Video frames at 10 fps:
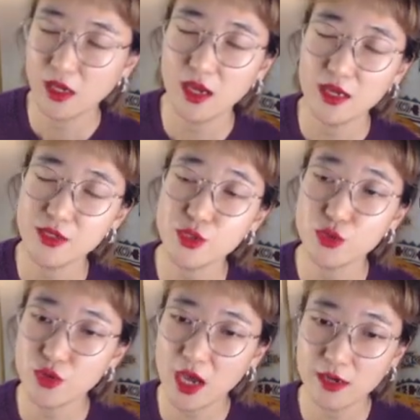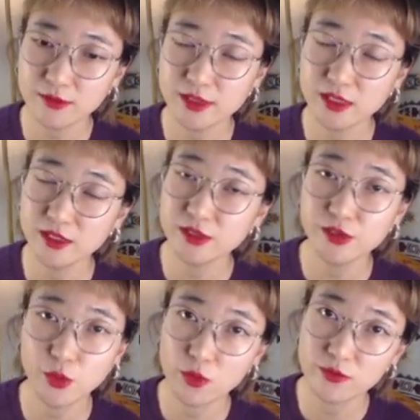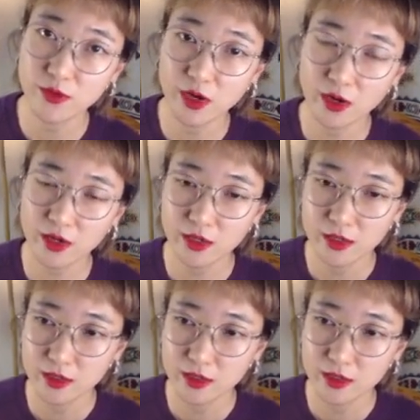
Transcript: As you have seen so far,